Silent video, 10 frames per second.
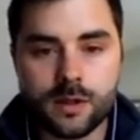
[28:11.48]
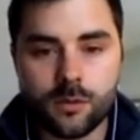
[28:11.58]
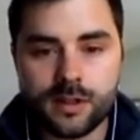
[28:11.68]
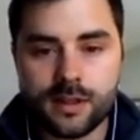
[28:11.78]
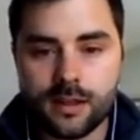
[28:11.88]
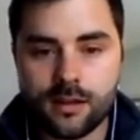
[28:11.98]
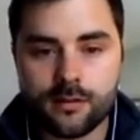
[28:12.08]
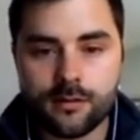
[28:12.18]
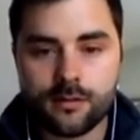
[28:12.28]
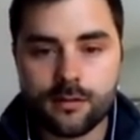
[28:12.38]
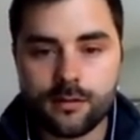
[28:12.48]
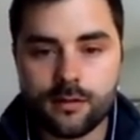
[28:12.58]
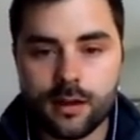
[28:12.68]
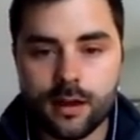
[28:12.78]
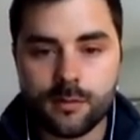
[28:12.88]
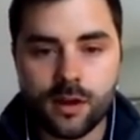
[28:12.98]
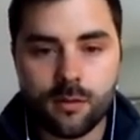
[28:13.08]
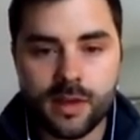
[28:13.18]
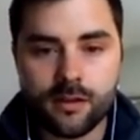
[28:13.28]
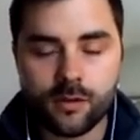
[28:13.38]
So one thing
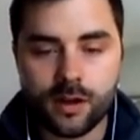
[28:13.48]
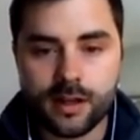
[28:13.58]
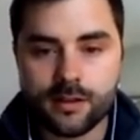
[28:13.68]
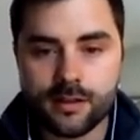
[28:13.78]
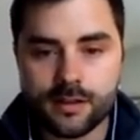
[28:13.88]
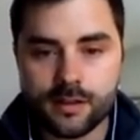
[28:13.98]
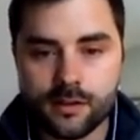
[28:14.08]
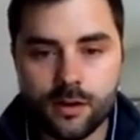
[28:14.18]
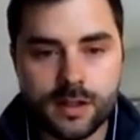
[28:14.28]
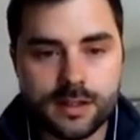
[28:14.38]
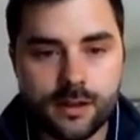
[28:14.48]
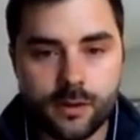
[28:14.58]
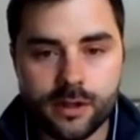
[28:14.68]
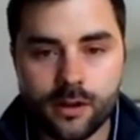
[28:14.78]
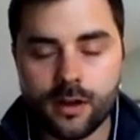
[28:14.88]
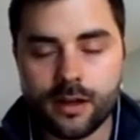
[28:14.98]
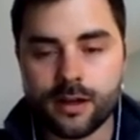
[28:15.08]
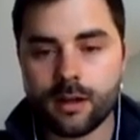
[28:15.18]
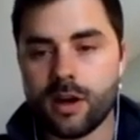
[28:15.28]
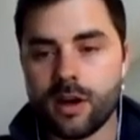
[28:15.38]
y'all may have run into this or noticed it when you're
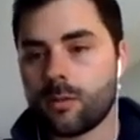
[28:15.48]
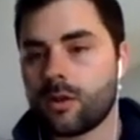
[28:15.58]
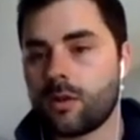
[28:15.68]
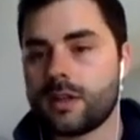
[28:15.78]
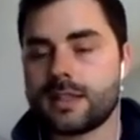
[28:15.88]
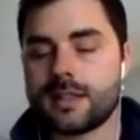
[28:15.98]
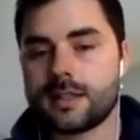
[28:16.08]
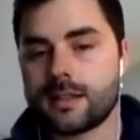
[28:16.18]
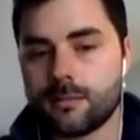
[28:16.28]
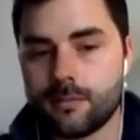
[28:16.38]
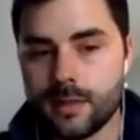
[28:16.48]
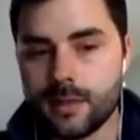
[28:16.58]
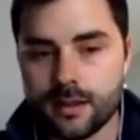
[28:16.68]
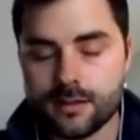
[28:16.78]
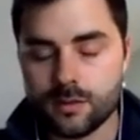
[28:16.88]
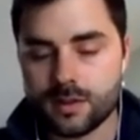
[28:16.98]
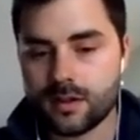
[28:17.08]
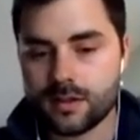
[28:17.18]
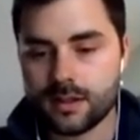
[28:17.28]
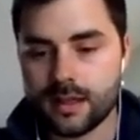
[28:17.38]
running a polymer only system is you'll
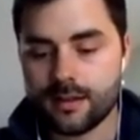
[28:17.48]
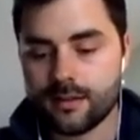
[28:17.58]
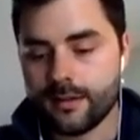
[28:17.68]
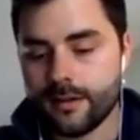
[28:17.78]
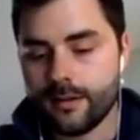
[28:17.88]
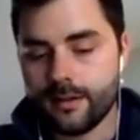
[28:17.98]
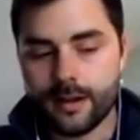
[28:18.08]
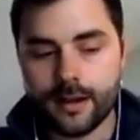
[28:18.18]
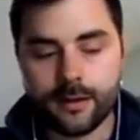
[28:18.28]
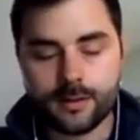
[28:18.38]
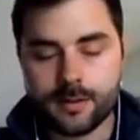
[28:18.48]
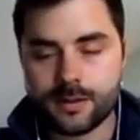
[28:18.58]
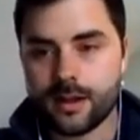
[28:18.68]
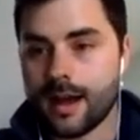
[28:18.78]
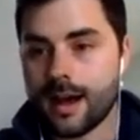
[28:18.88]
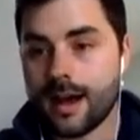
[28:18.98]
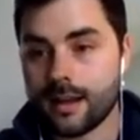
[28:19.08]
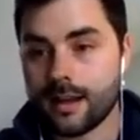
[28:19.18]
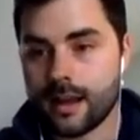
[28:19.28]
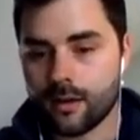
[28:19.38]
start to get, especially on a
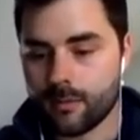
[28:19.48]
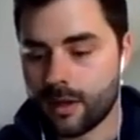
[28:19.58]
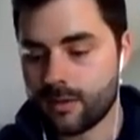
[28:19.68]
hot day, or